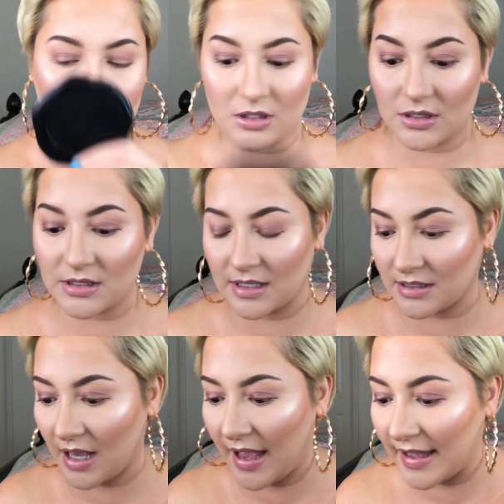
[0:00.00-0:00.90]
Jesus,
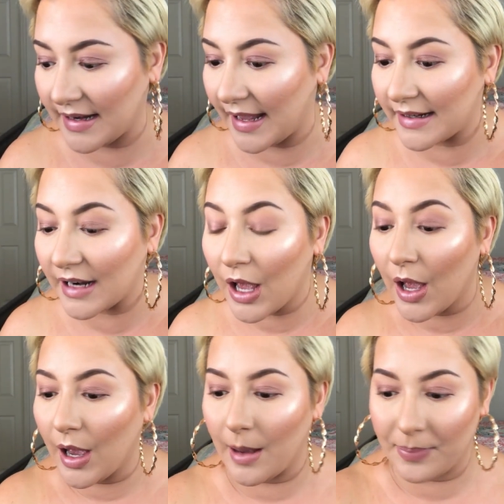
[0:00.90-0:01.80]
let's go ahead and
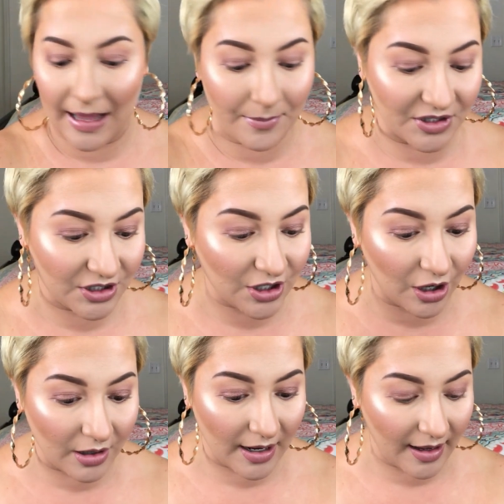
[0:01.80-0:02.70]
apply
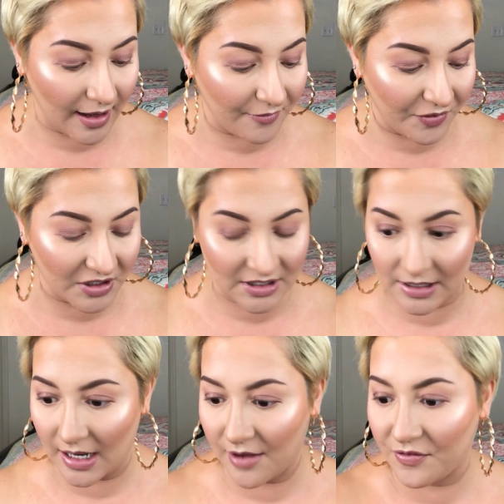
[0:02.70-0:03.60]
mascara. And for
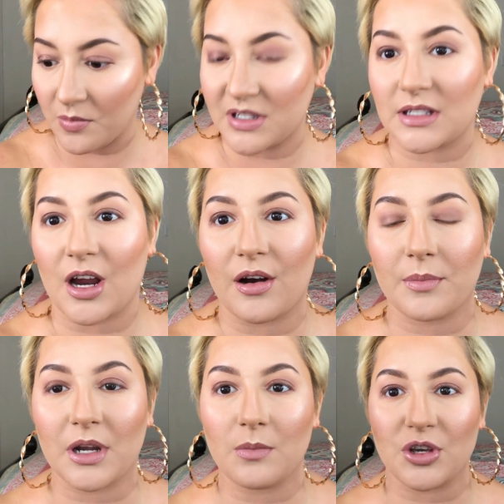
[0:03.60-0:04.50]
today, for mascara,
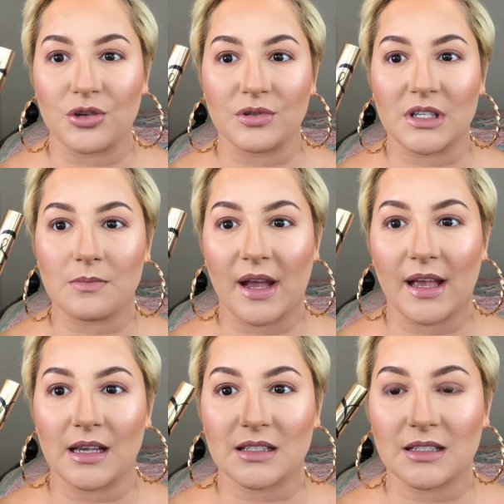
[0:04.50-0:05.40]
I'm going to be using my
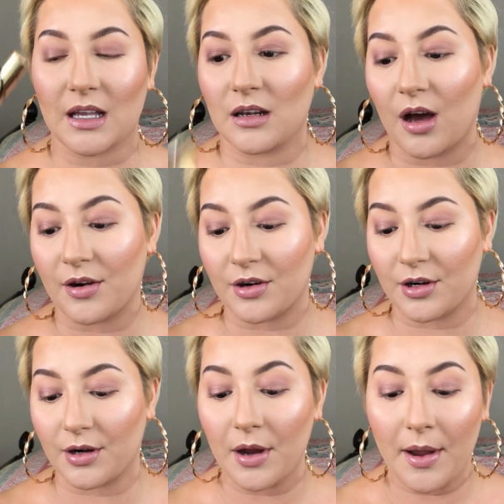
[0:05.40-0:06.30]
Estee
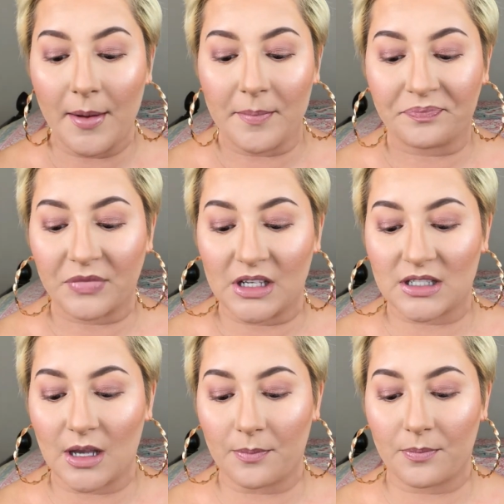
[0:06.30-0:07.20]
Lauder
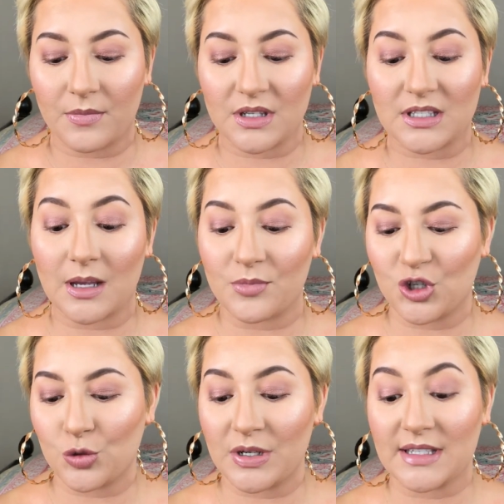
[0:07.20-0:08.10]

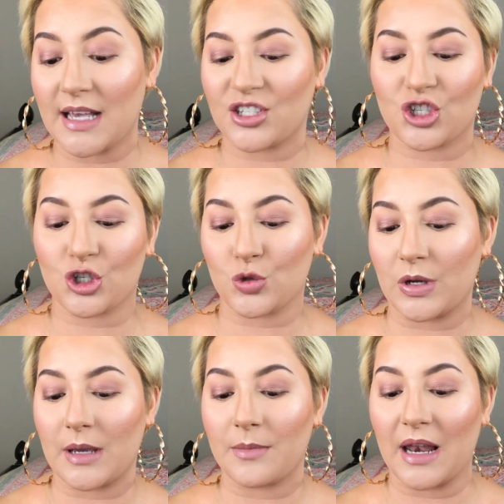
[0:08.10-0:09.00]
Sumptuous
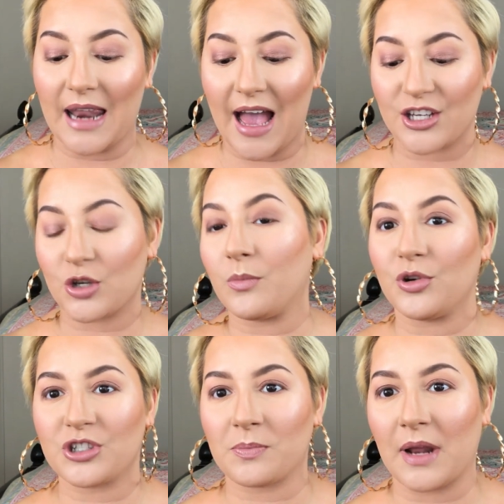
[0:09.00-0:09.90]
Extreme Lash
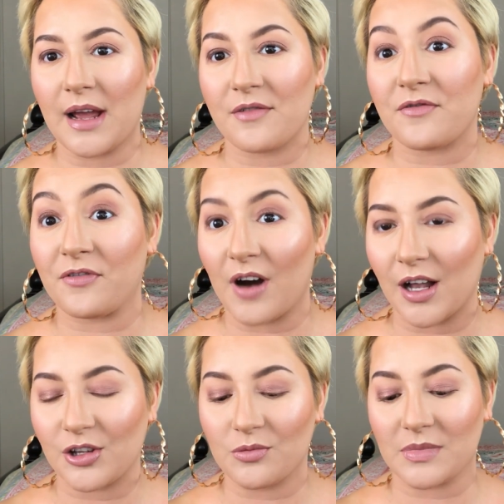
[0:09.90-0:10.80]
Multiplying
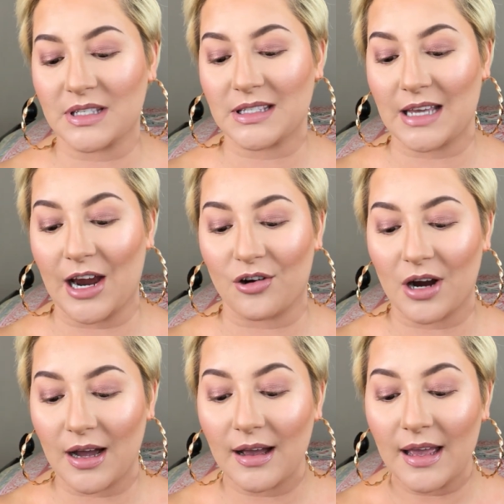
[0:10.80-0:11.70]
Volume
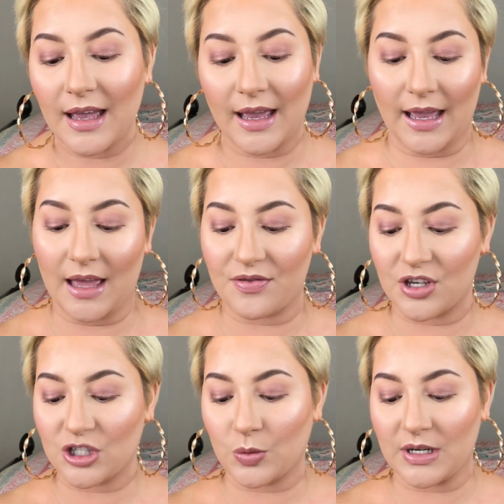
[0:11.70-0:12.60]
Mascara, and
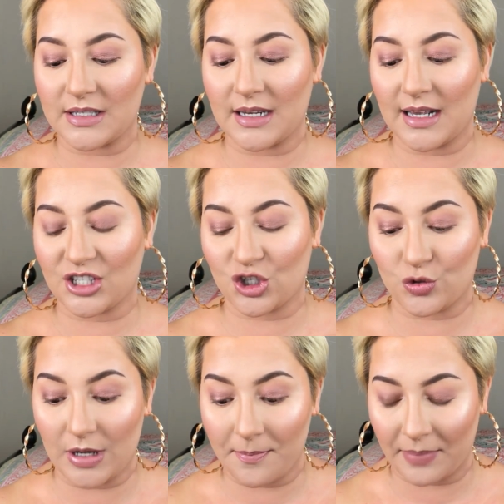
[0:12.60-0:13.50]
this one is an
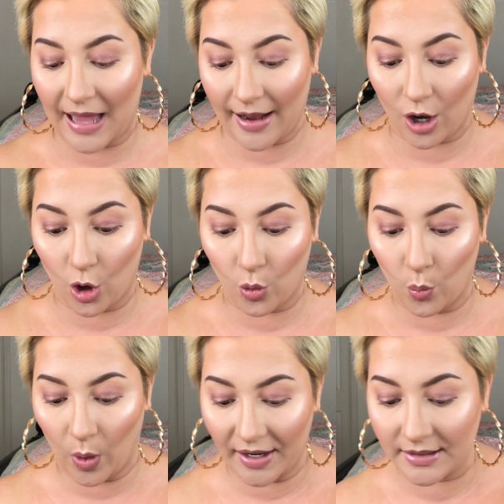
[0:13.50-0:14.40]
Extreme Black
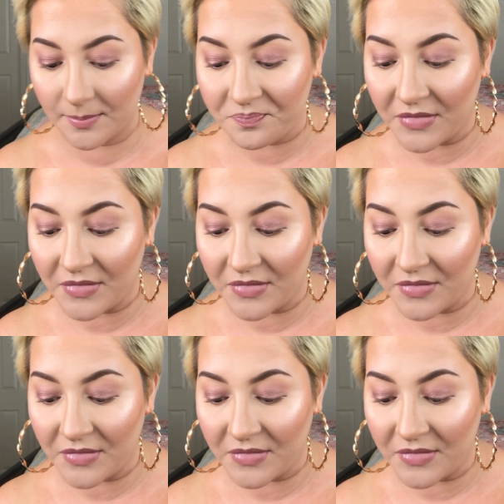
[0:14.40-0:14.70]
01.